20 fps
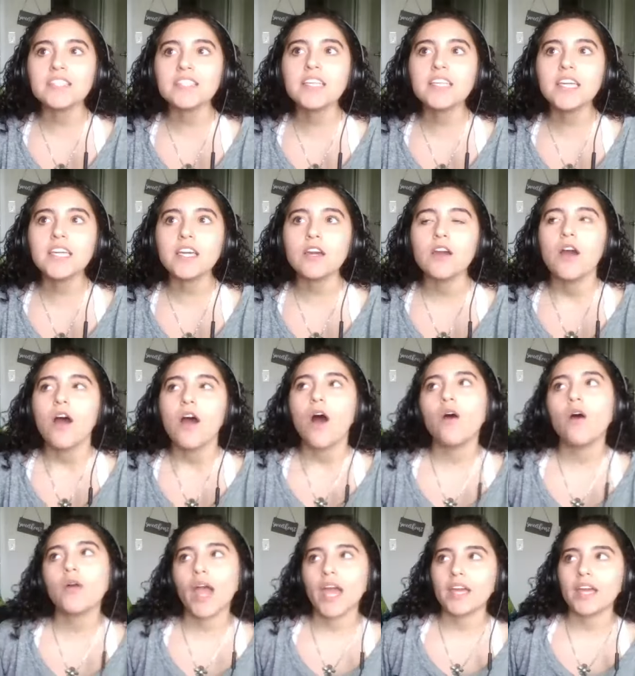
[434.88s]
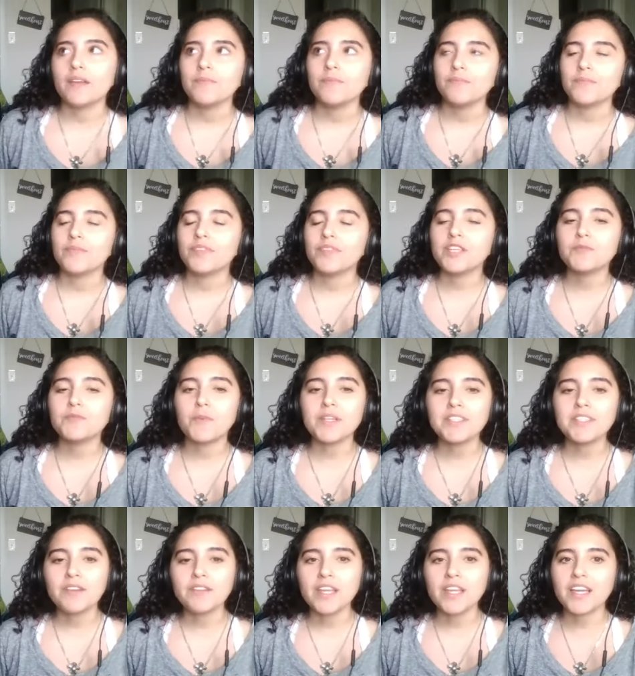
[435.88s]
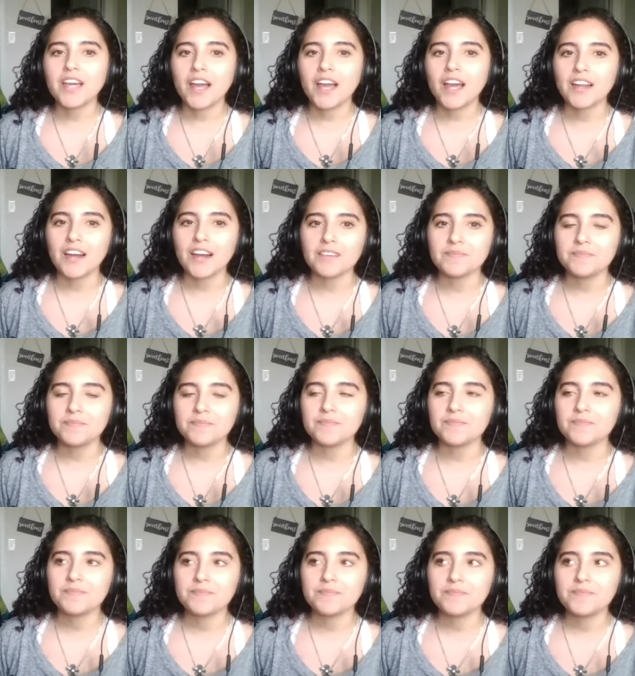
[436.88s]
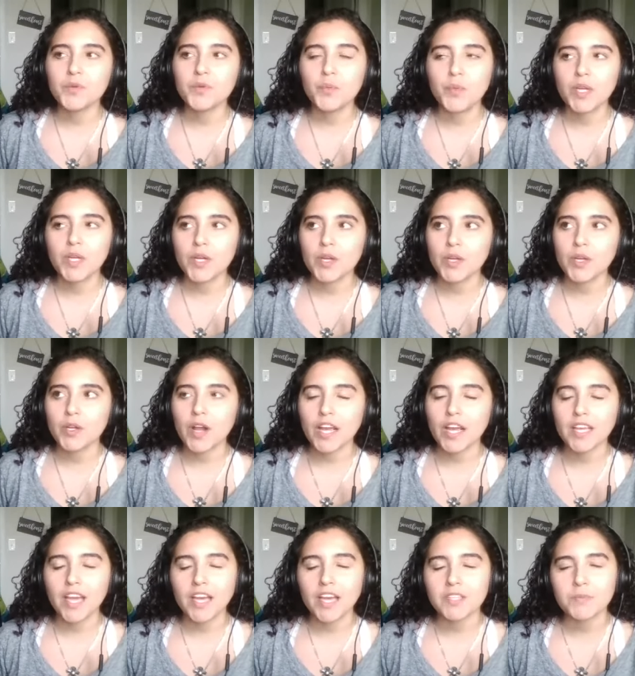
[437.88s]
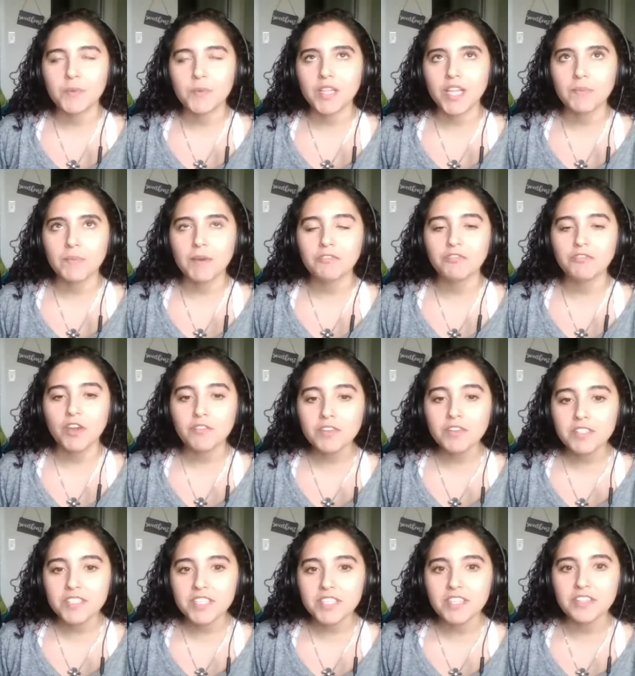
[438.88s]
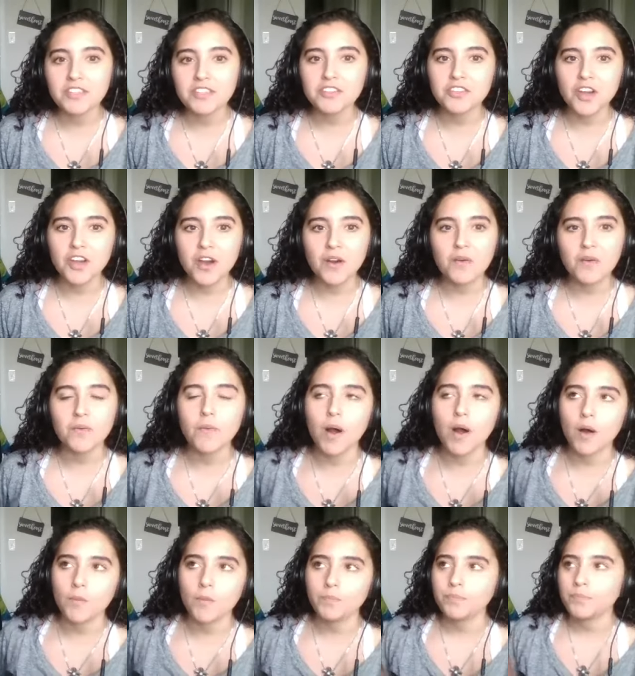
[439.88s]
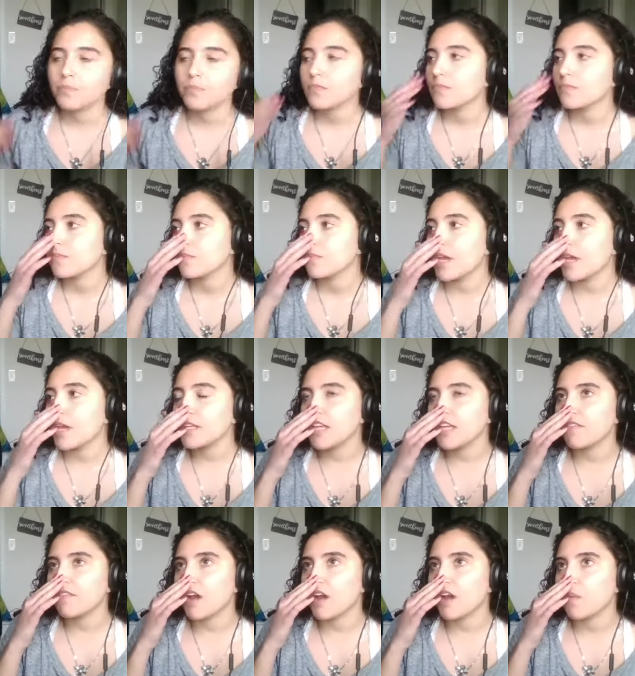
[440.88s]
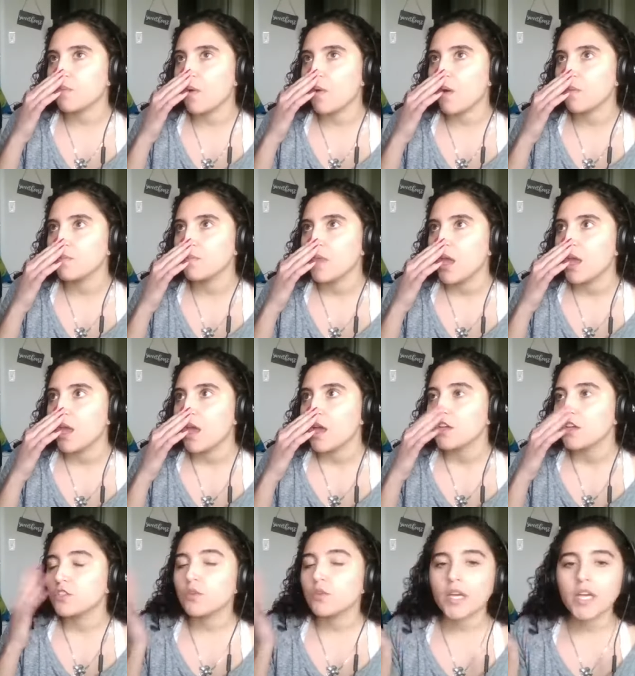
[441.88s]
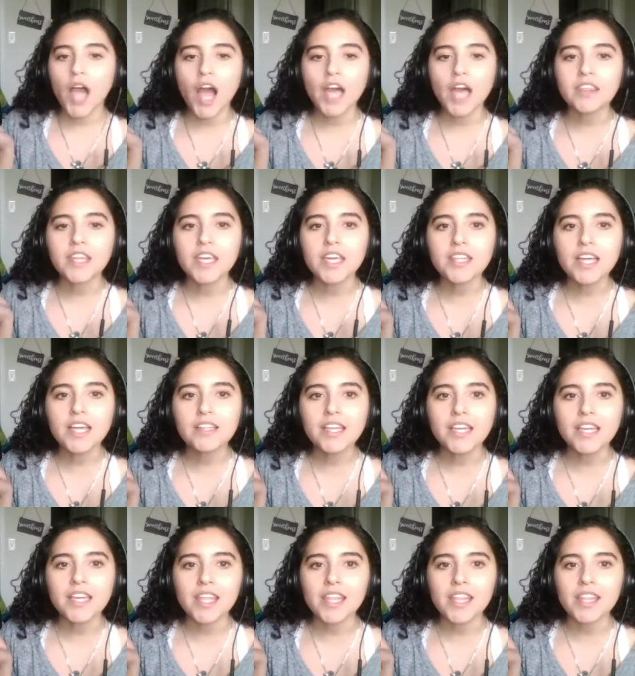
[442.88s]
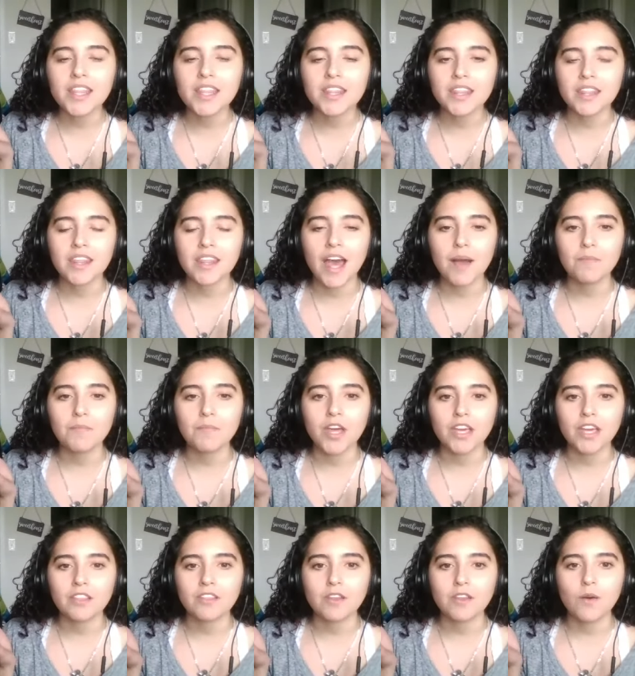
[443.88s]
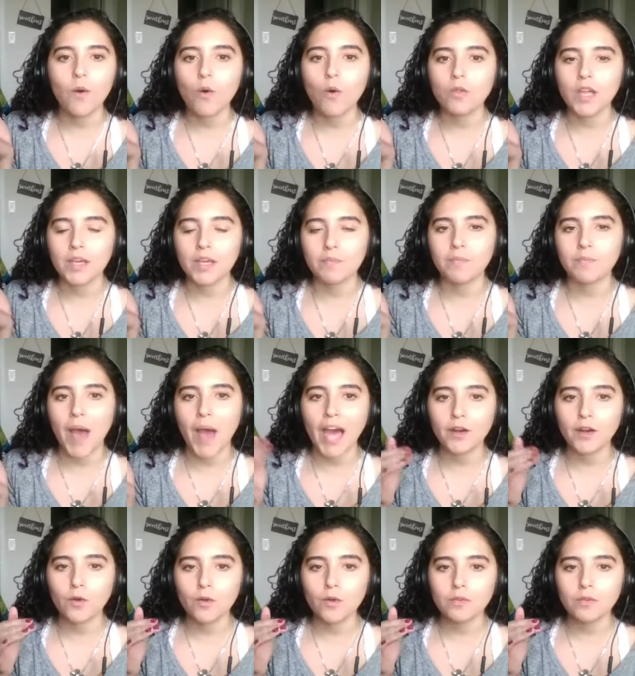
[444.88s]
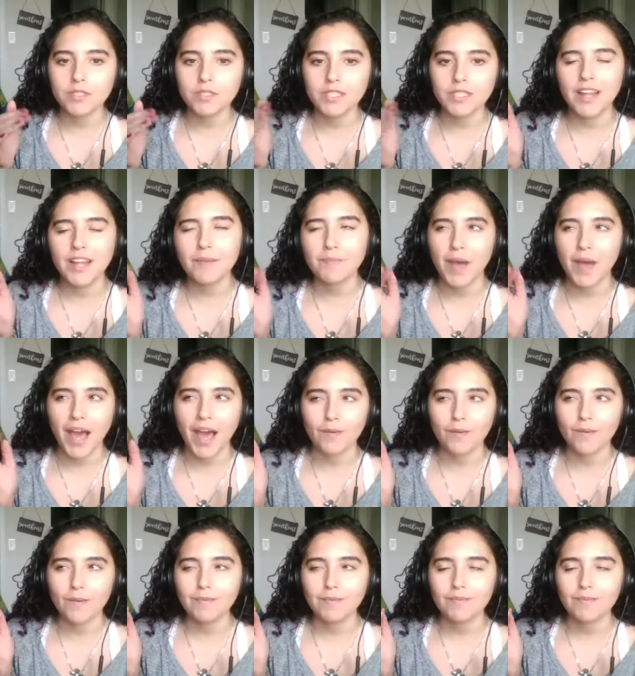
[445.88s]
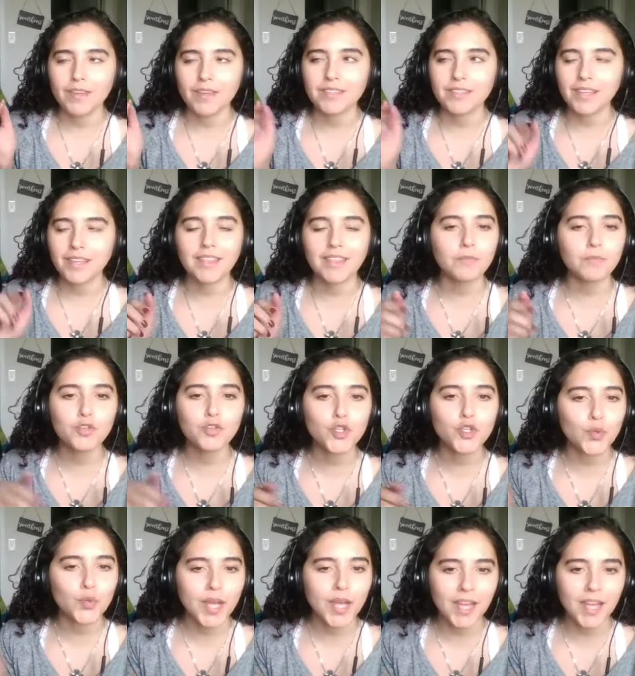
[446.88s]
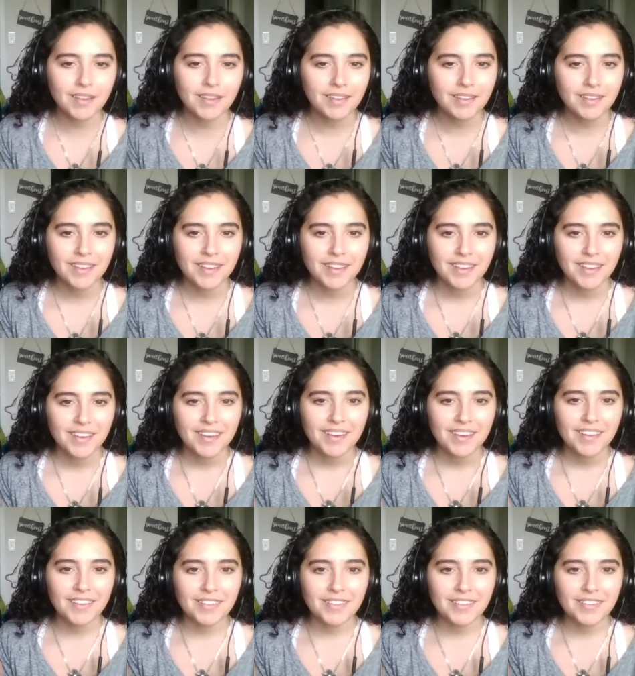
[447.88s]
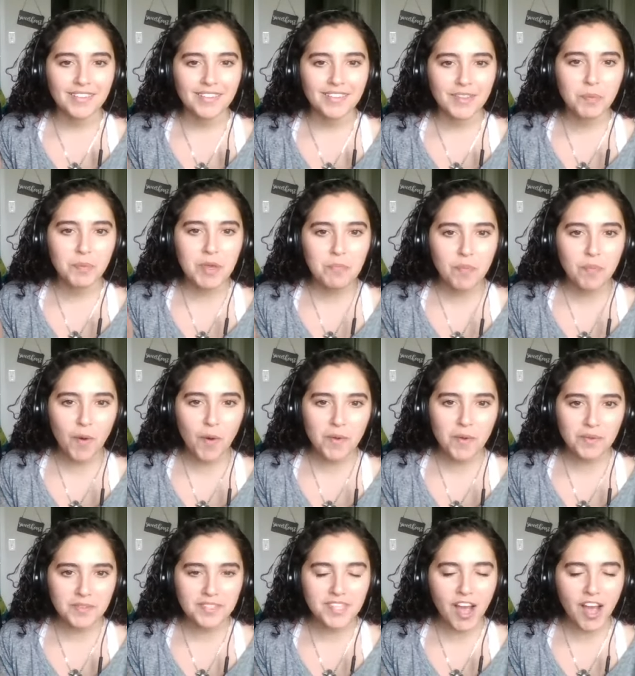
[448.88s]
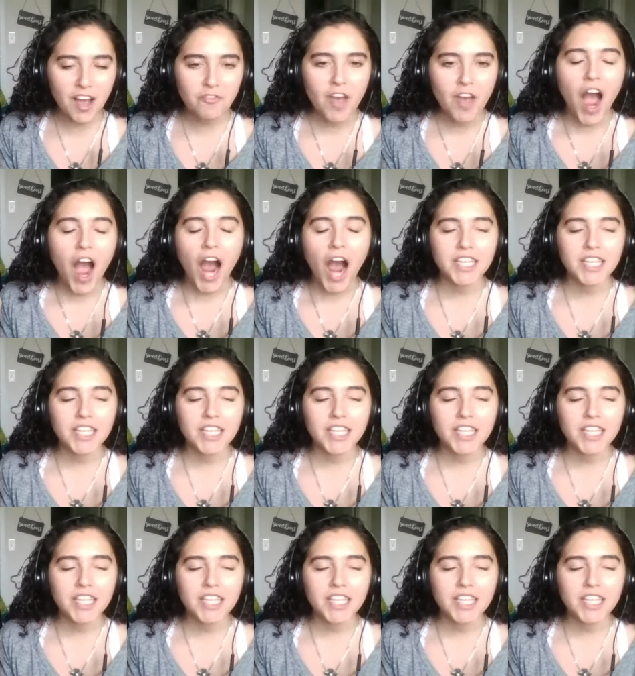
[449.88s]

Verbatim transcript: like okay, this might sound like kind of weird, I guess, but like my favorite scene in the show, well, I guess I have a couple. So like I think that like them like the whole like battle, not battle. It's like them shooting the people stuff. Oh, I think,